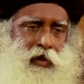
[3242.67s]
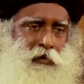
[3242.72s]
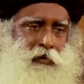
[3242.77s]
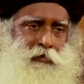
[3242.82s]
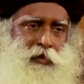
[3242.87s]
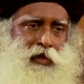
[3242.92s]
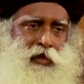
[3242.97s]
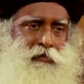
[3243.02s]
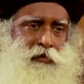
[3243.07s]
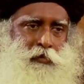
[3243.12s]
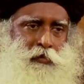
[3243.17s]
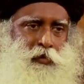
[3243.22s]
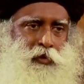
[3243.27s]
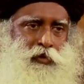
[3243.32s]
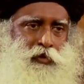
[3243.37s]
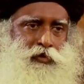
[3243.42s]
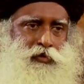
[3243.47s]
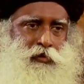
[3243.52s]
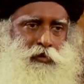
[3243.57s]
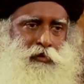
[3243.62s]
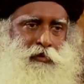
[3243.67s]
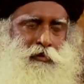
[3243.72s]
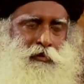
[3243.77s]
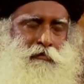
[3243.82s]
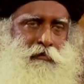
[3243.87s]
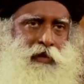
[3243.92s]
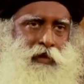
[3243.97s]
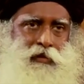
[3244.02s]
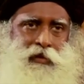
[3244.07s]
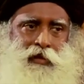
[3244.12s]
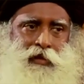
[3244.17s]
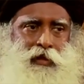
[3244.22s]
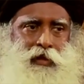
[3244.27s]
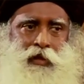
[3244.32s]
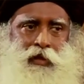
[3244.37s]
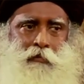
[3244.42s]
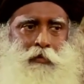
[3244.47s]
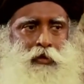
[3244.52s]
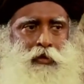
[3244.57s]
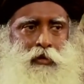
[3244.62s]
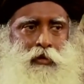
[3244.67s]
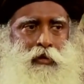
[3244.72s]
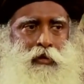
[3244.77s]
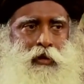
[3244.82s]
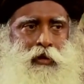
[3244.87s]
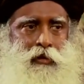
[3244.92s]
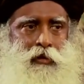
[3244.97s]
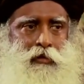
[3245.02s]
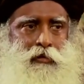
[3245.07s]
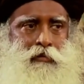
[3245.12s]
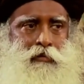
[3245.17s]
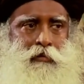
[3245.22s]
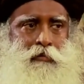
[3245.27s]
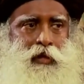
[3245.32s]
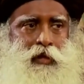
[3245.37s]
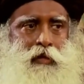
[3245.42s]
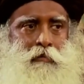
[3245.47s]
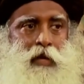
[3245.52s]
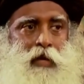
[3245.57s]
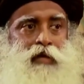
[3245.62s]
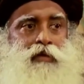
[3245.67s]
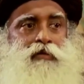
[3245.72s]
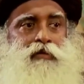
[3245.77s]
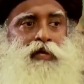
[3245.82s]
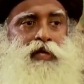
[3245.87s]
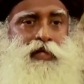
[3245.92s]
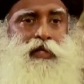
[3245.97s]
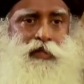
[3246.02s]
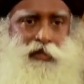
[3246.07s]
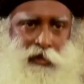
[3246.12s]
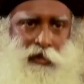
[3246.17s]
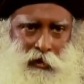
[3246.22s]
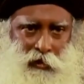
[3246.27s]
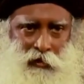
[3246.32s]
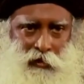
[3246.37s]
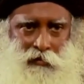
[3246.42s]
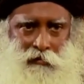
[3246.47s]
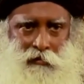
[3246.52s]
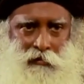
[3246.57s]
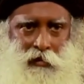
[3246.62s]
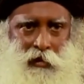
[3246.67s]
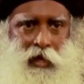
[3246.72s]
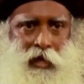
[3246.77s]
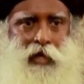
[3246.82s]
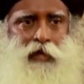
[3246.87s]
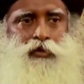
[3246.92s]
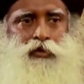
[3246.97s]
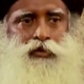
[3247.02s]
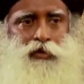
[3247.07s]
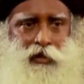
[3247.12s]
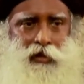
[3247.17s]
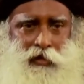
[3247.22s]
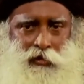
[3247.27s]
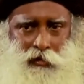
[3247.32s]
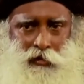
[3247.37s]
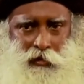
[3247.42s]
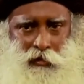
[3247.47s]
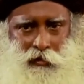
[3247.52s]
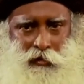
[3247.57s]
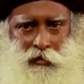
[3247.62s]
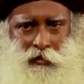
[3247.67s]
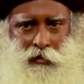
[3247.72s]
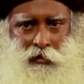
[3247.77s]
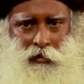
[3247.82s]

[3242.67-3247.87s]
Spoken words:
not become spiritual by thinking about God, you will become unrealistic, hallucinatory.